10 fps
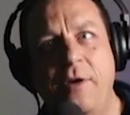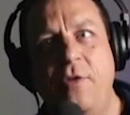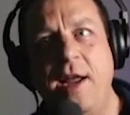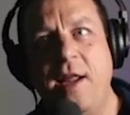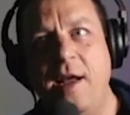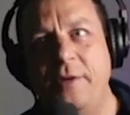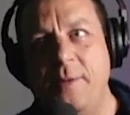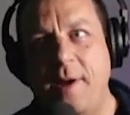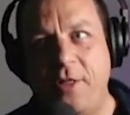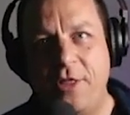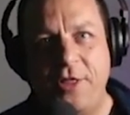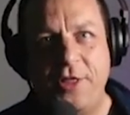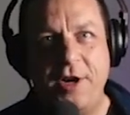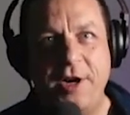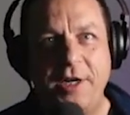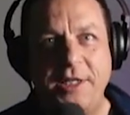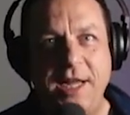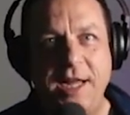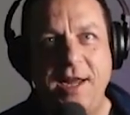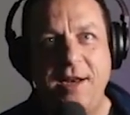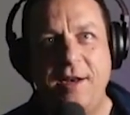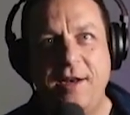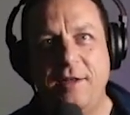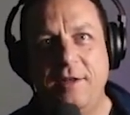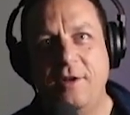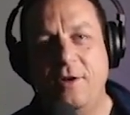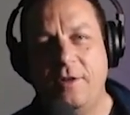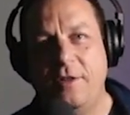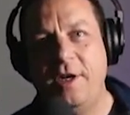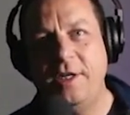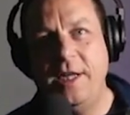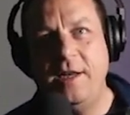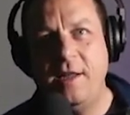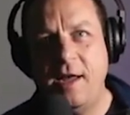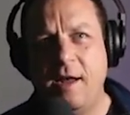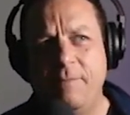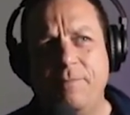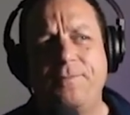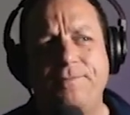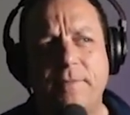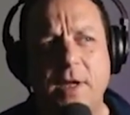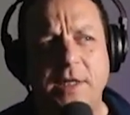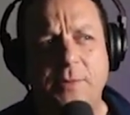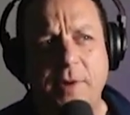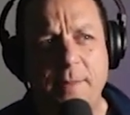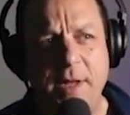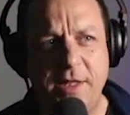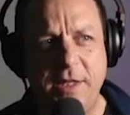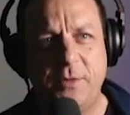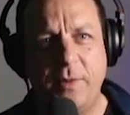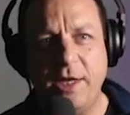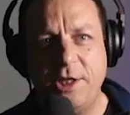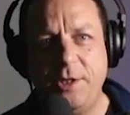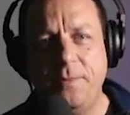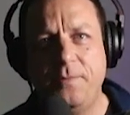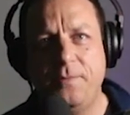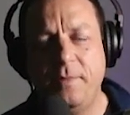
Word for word: reckon I was about 13, yeah, is when I made the switch.